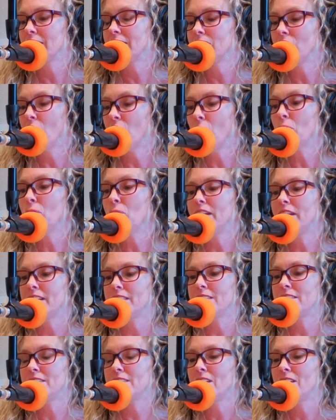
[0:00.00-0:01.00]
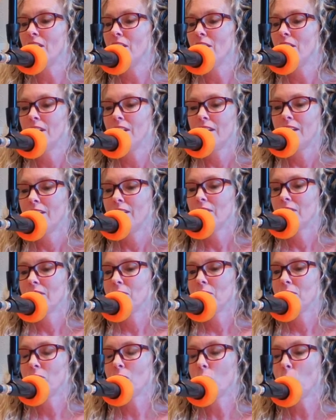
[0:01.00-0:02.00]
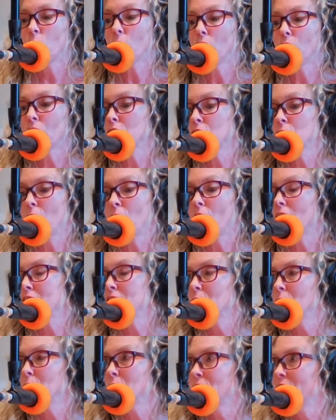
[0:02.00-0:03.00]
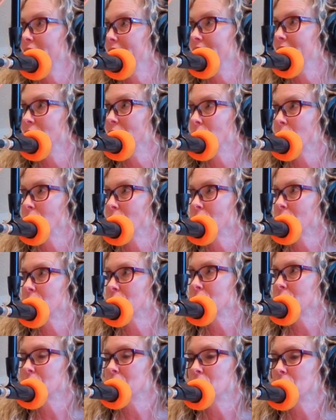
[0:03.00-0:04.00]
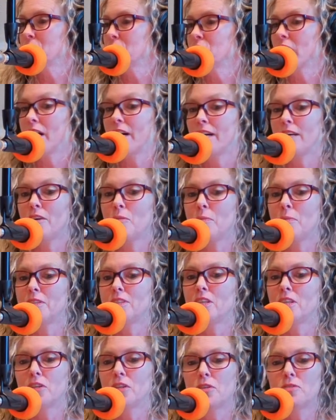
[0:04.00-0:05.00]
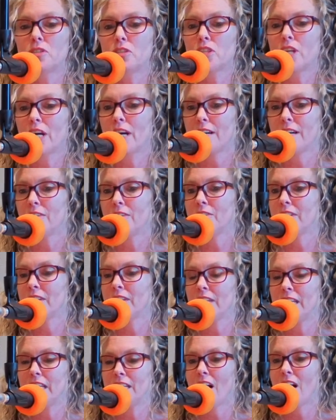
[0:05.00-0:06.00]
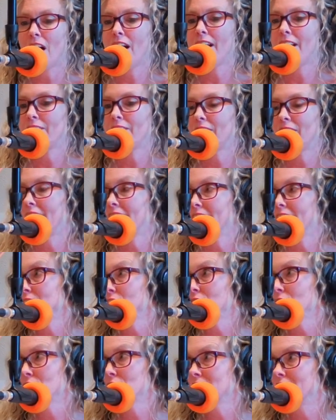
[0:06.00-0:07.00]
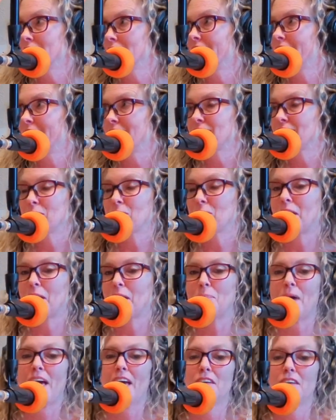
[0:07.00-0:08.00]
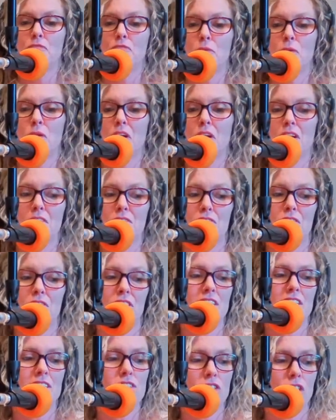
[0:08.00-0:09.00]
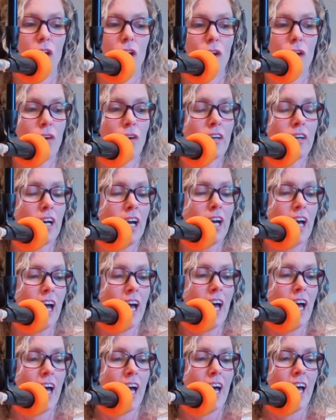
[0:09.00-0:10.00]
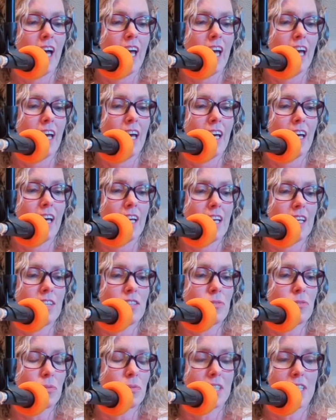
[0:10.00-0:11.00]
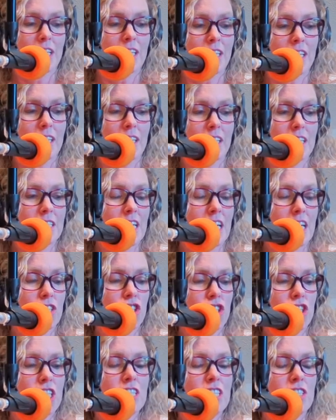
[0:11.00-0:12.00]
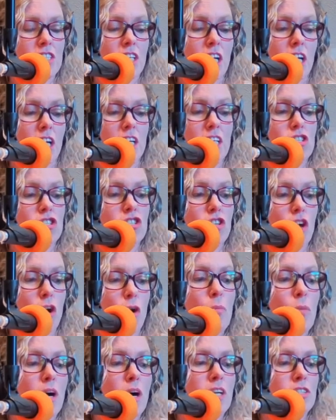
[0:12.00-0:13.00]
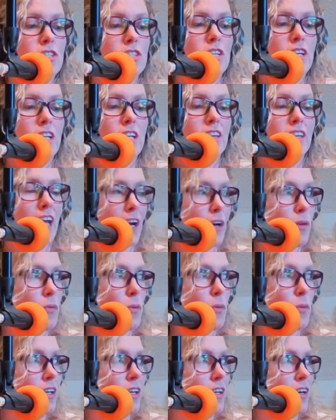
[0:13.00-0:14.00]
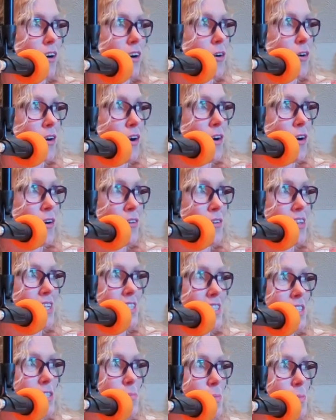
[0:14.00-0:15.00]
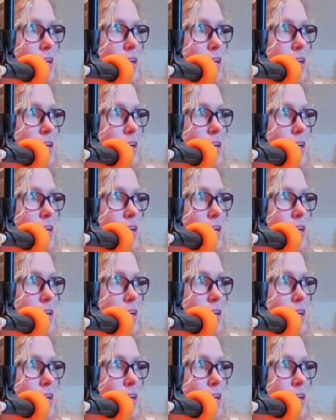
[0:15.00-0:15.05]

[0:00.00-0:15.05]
know that it's the worst possible thing in the world to lose a child, but to lose a child and then not have answers and not have somebody pay for it for this long. Yep is ridiculous. And she's done so much legwork on all this